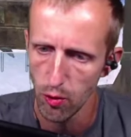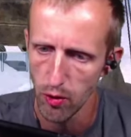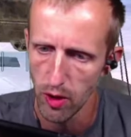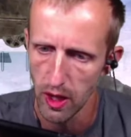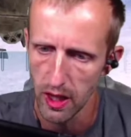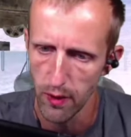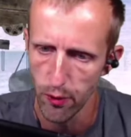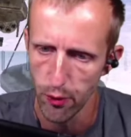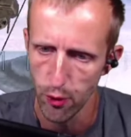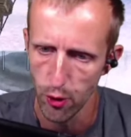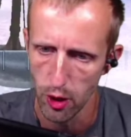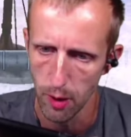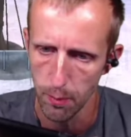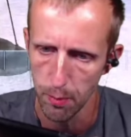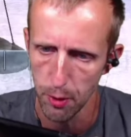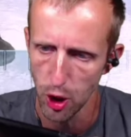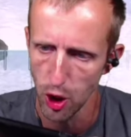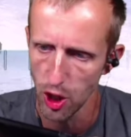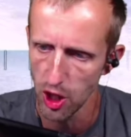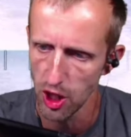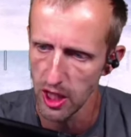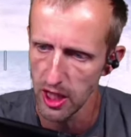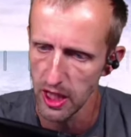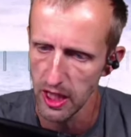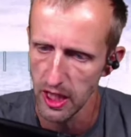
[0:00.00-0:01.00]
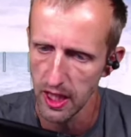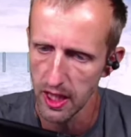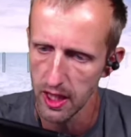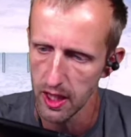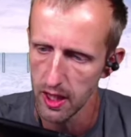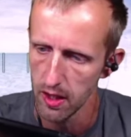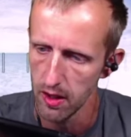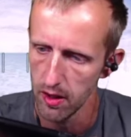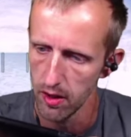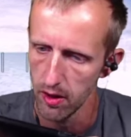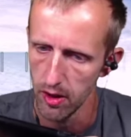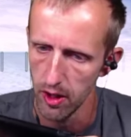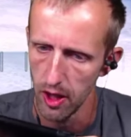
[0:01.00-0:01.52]
Right through the butt cheek.
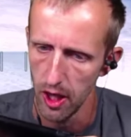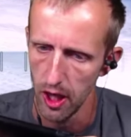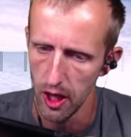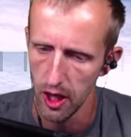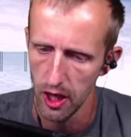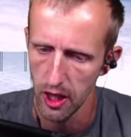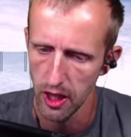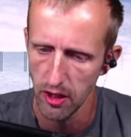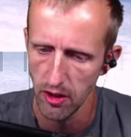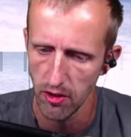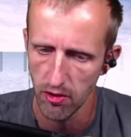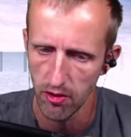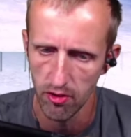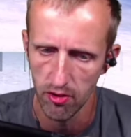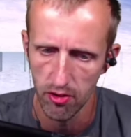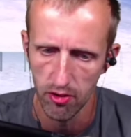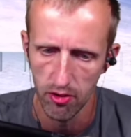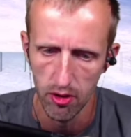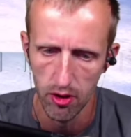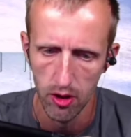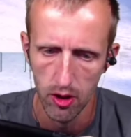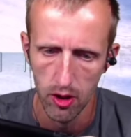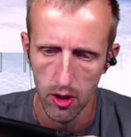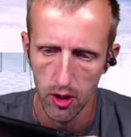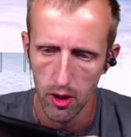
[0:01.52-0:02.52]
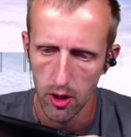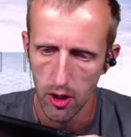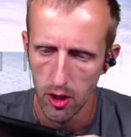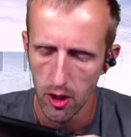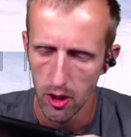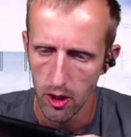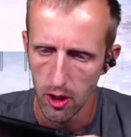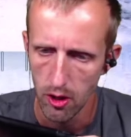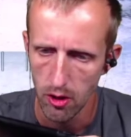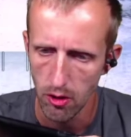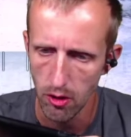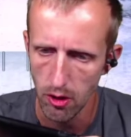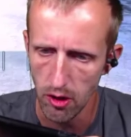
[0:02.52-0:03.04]
Nice.
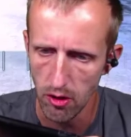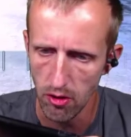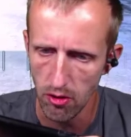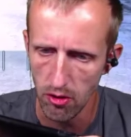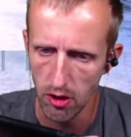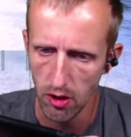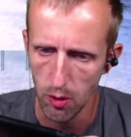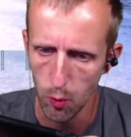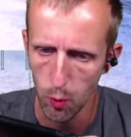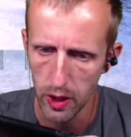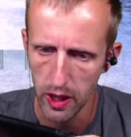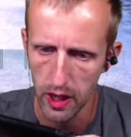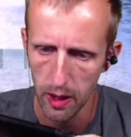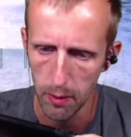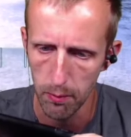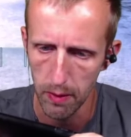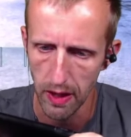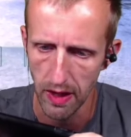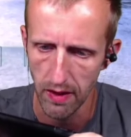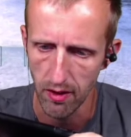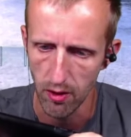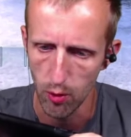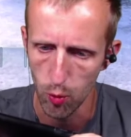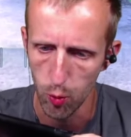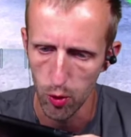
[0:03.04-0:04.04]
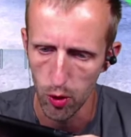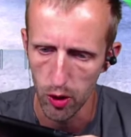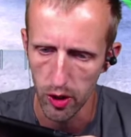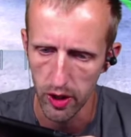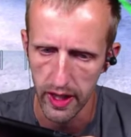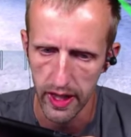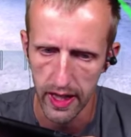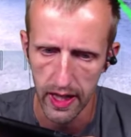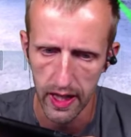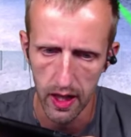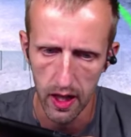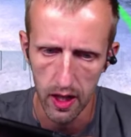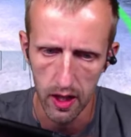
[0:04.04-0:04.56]
We can see we can make this work.
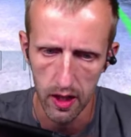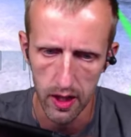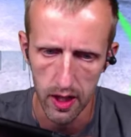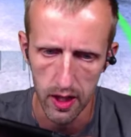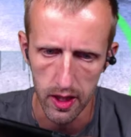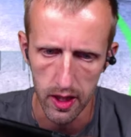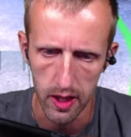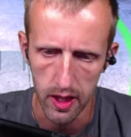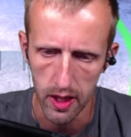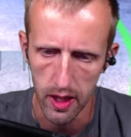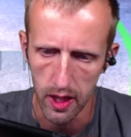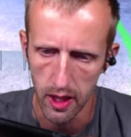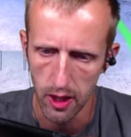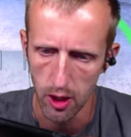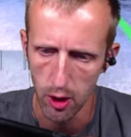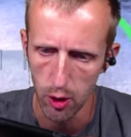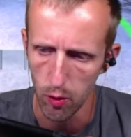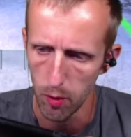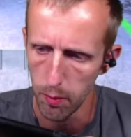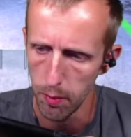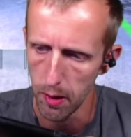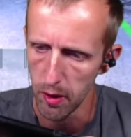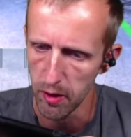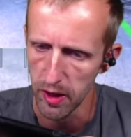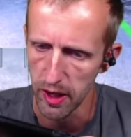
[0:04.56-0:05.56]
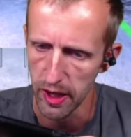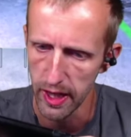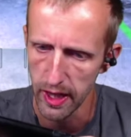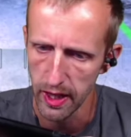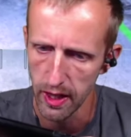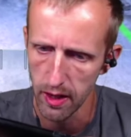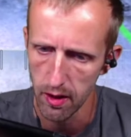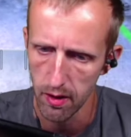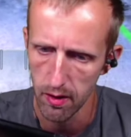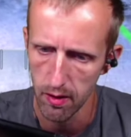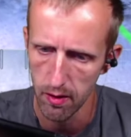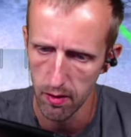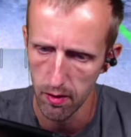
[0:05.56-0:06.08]
Yeah, yeah, yeah. I know about A.
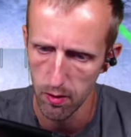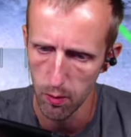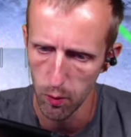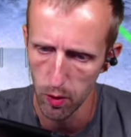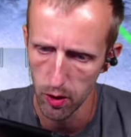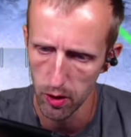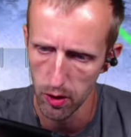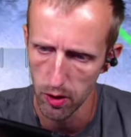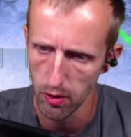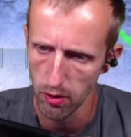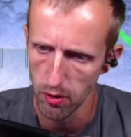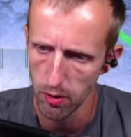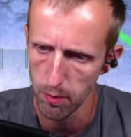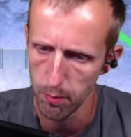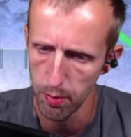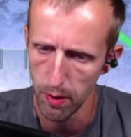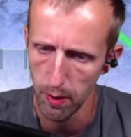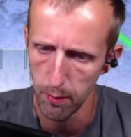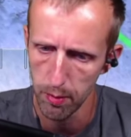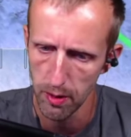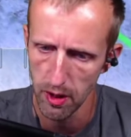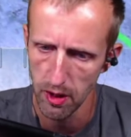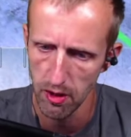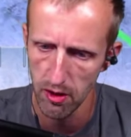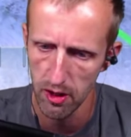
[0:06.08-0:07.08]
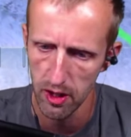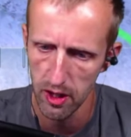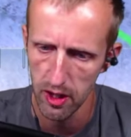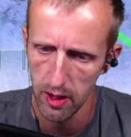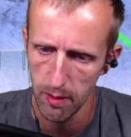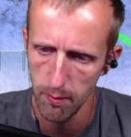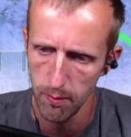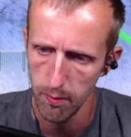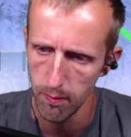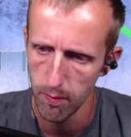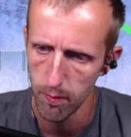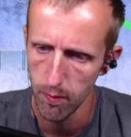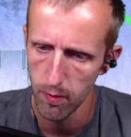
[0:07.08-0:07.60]
We're going to bump into
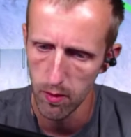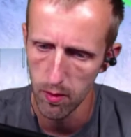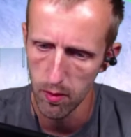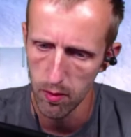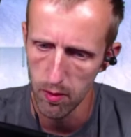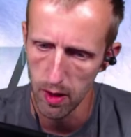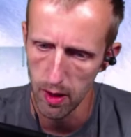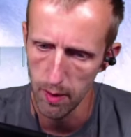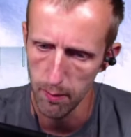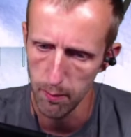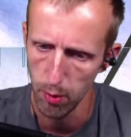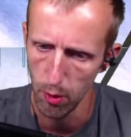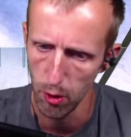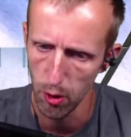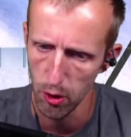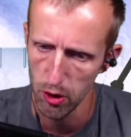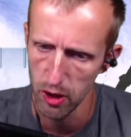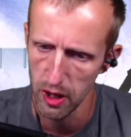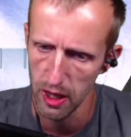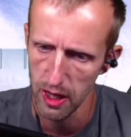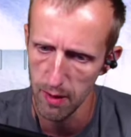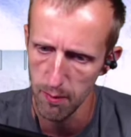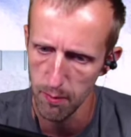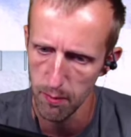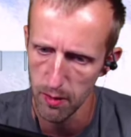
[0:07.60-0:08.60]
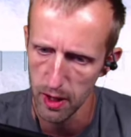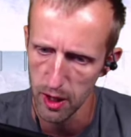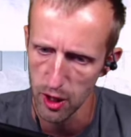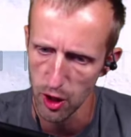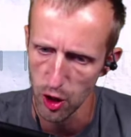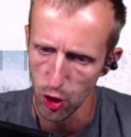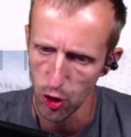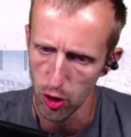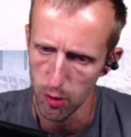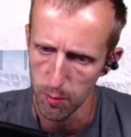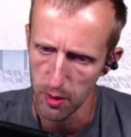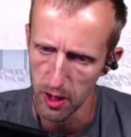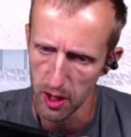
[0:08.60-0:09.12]
him. Block him and
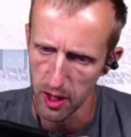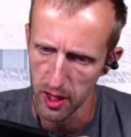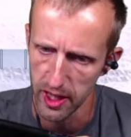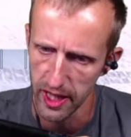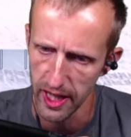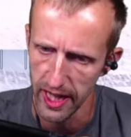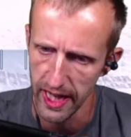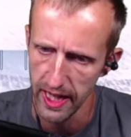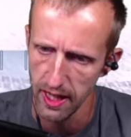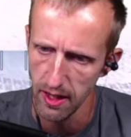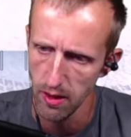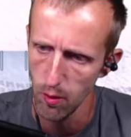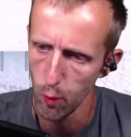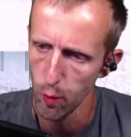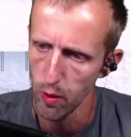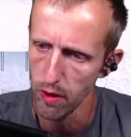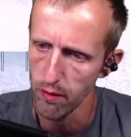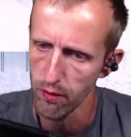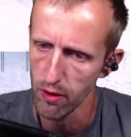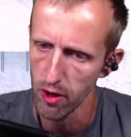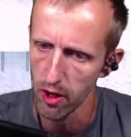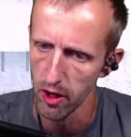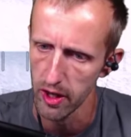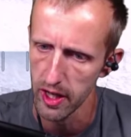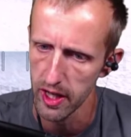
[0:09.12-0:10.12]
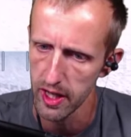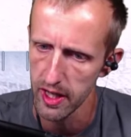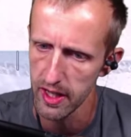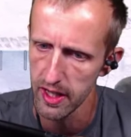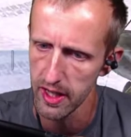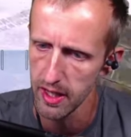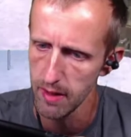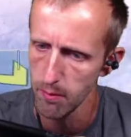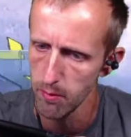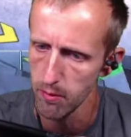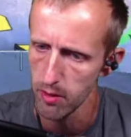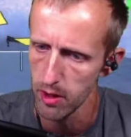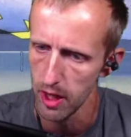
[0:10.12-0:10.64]
shoot him again. We've cleared him.